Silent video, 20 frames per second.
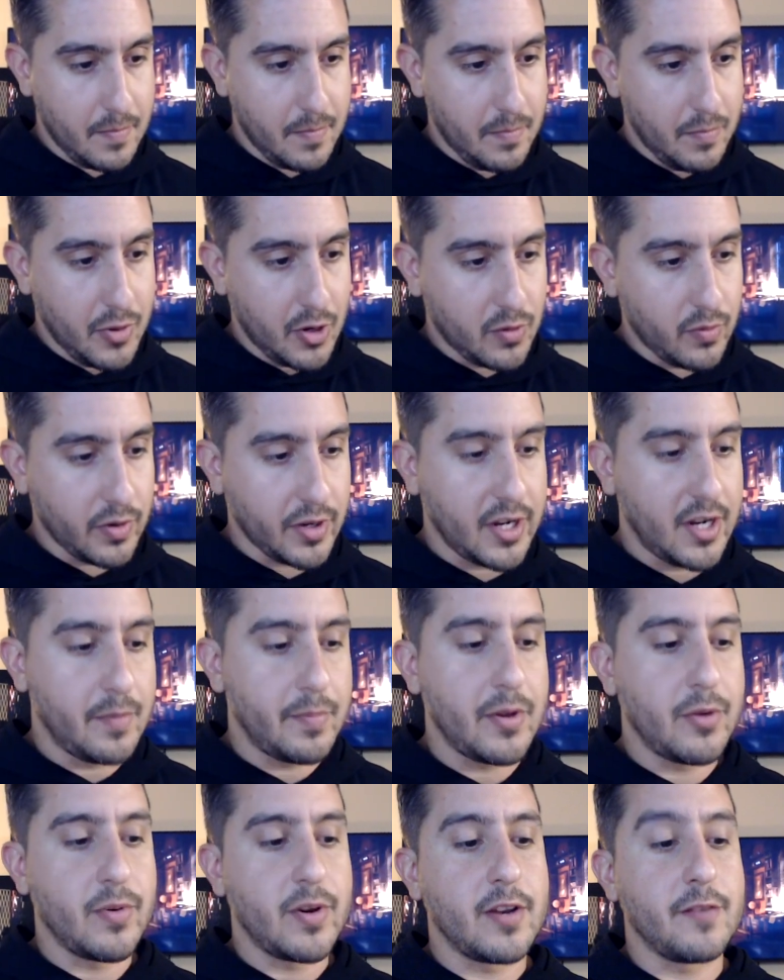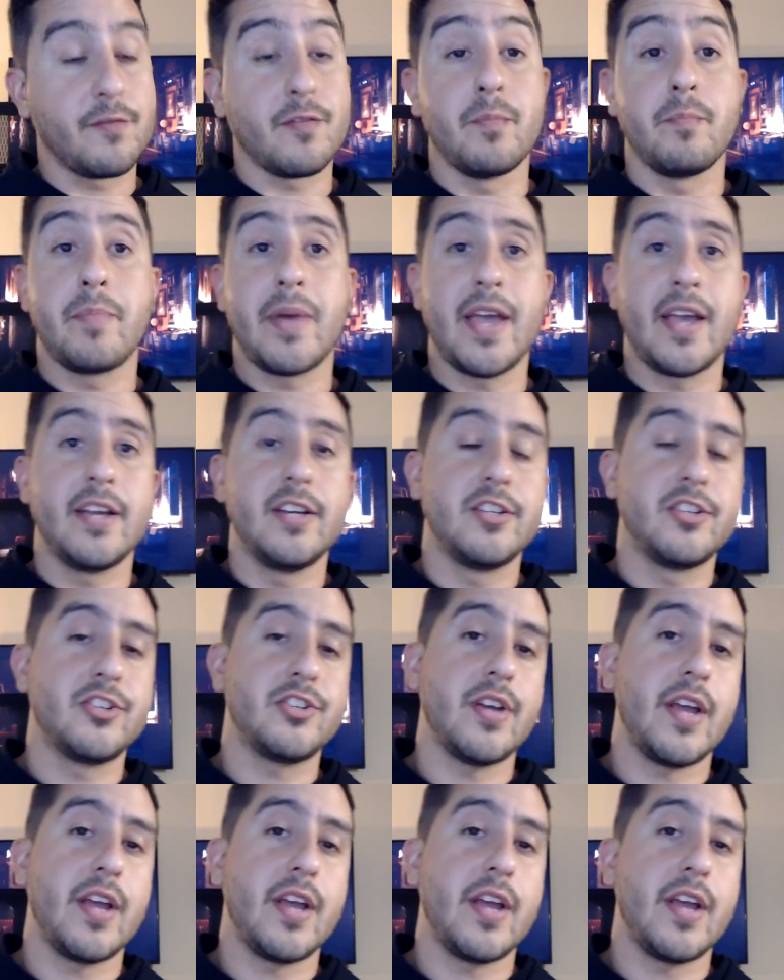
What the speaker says: book, we're going to be reading from page